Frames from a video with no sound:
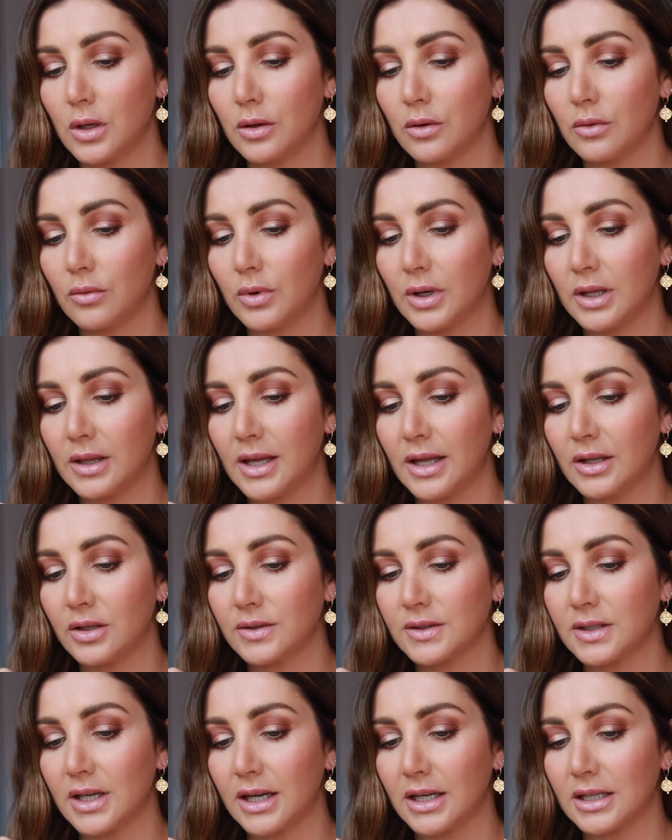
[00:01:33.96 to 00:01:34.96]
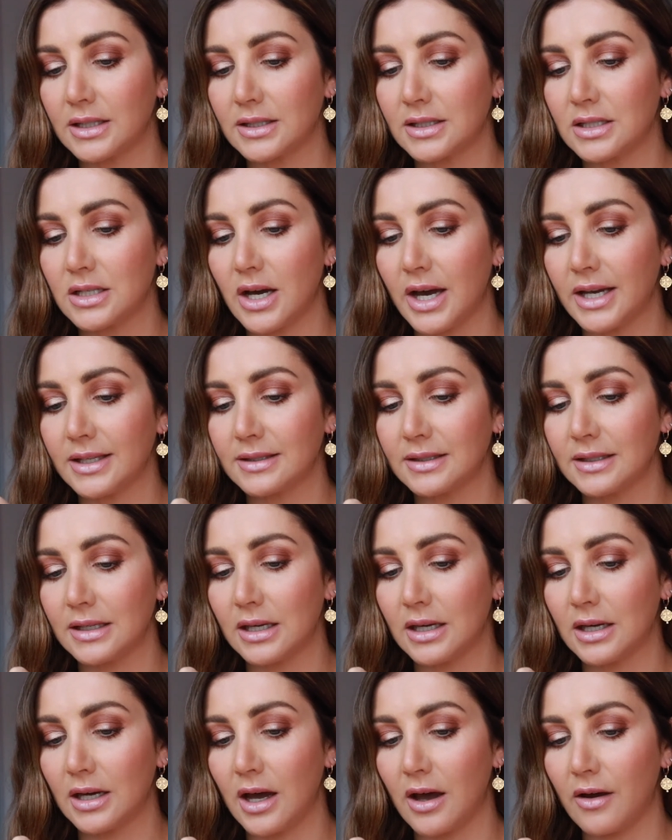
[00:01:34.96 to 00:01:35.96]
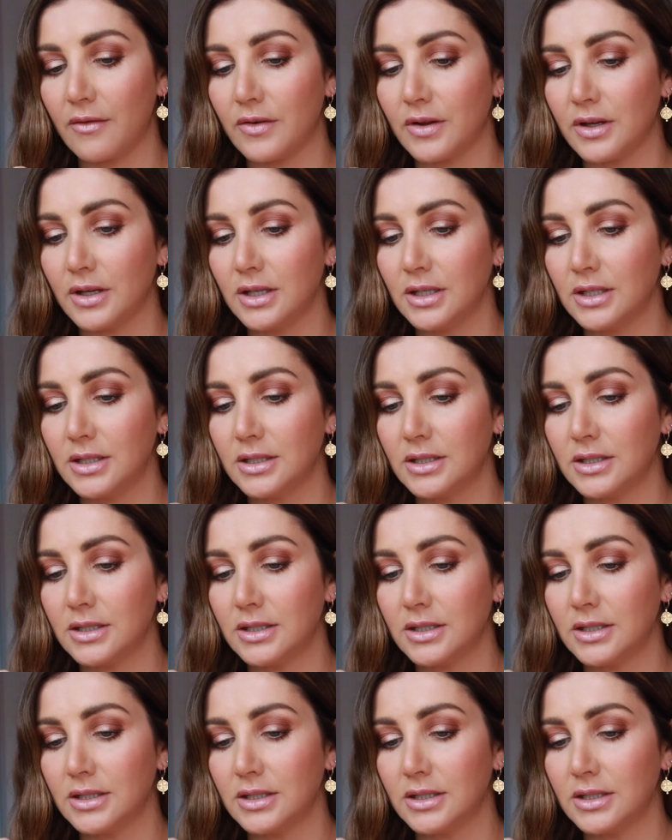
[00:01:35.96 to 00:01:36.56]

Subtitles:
When that looks like it's nicely covered,